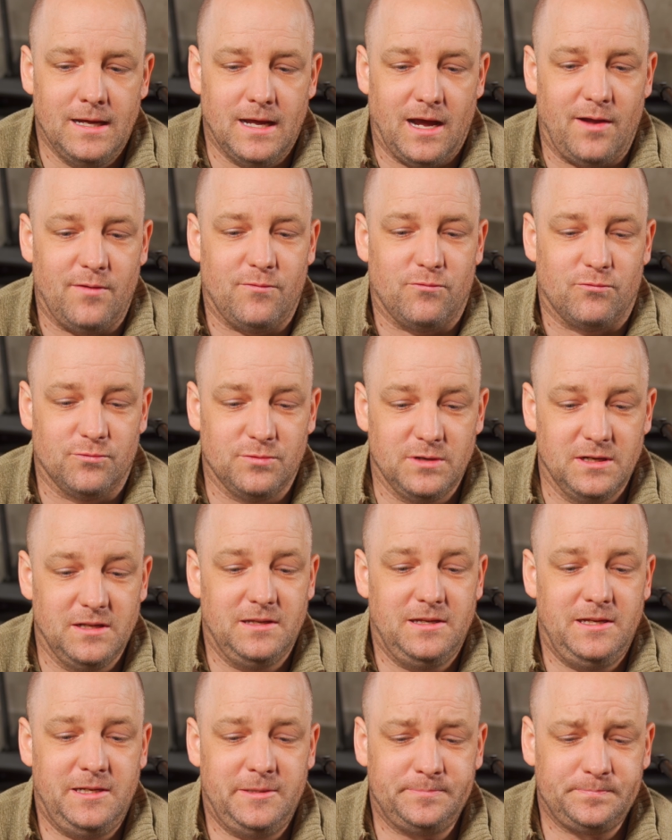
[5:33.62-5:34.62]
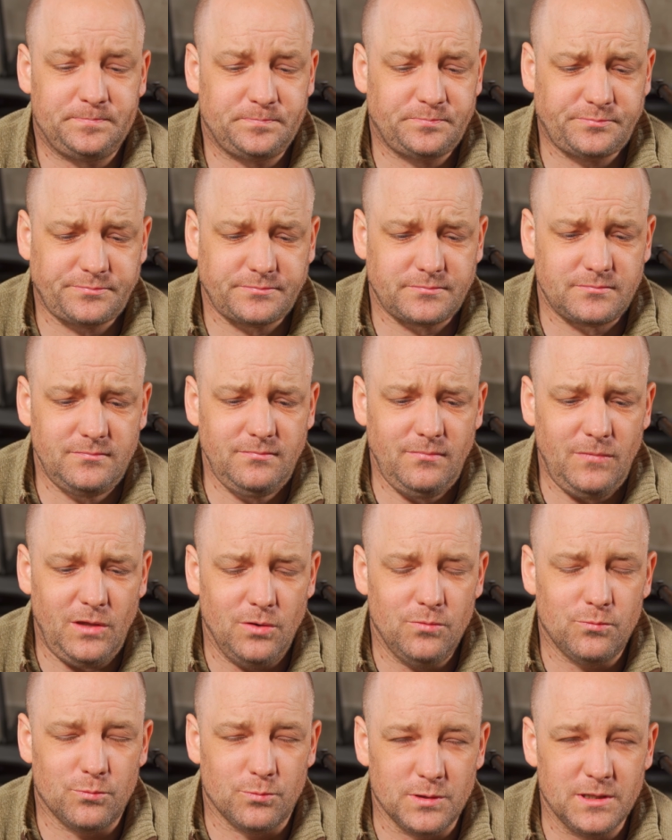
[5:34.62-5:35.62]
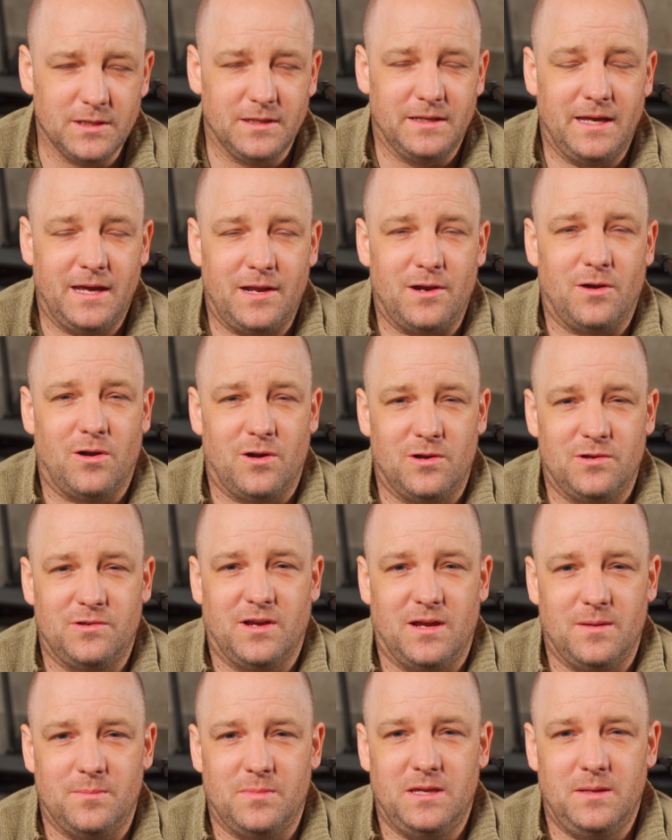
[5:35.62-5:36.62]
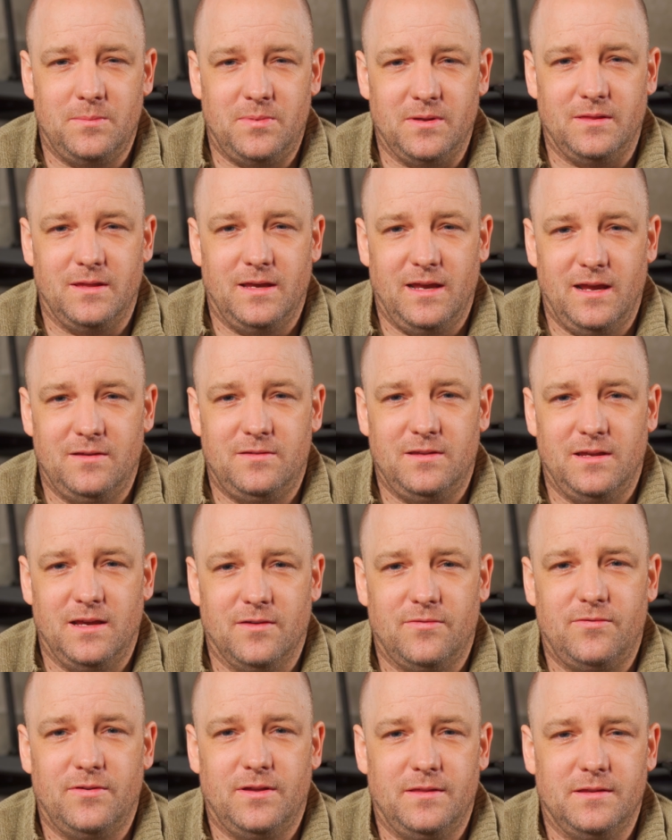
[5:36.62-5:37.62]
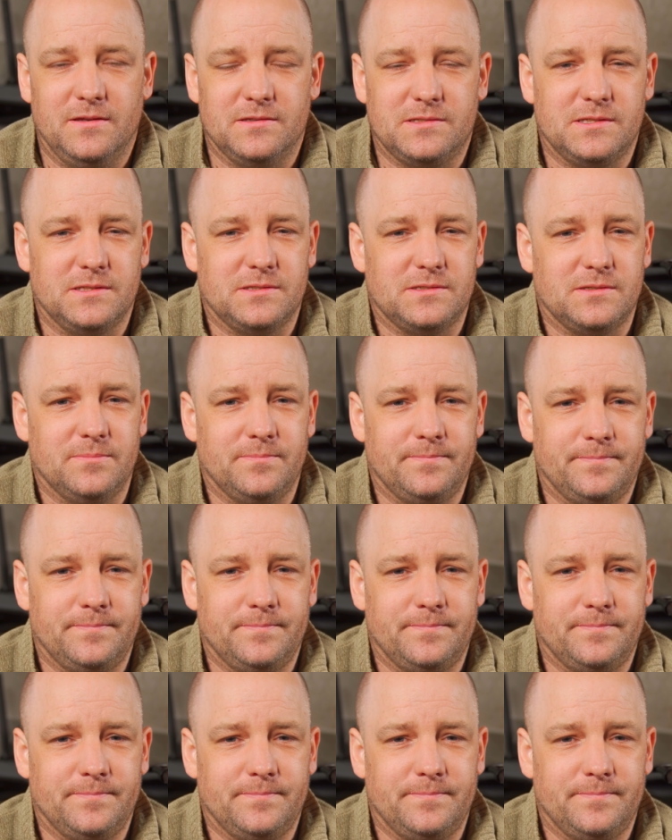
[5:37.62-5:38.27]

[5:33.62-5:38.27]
I've really had a hard time keeping the ATF in this system.